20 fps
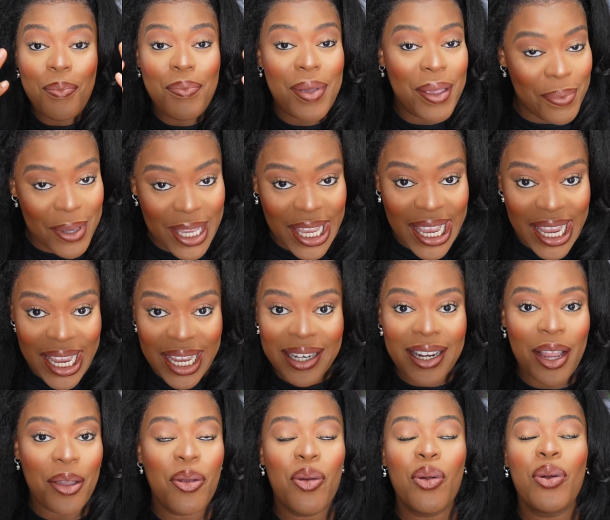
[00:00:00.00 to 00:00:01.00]
baby hair,
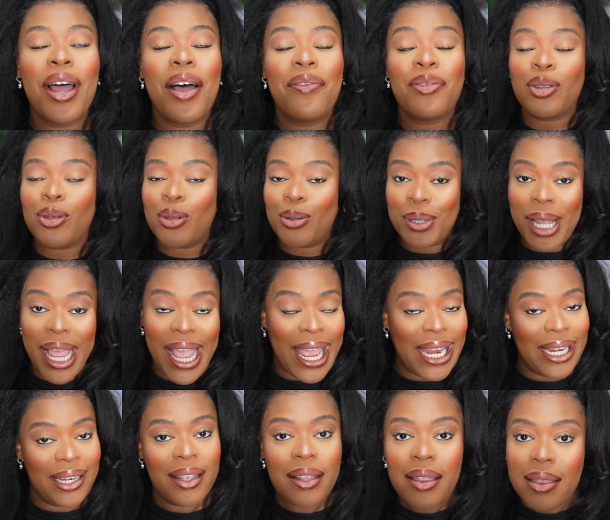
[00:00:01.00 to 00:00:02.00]
then you don't have to do
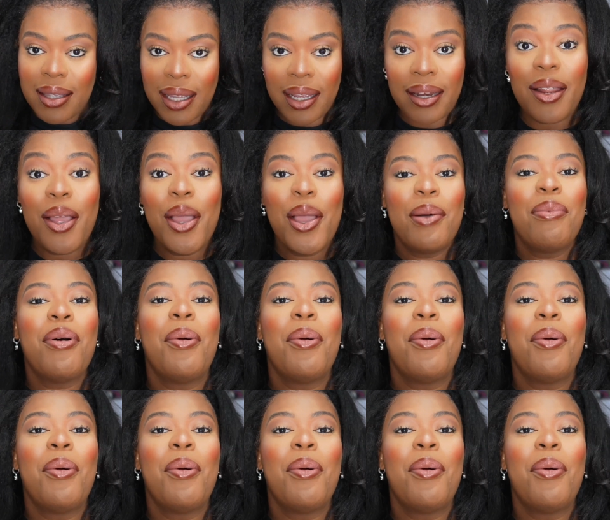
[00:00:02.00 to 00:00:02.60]
anything.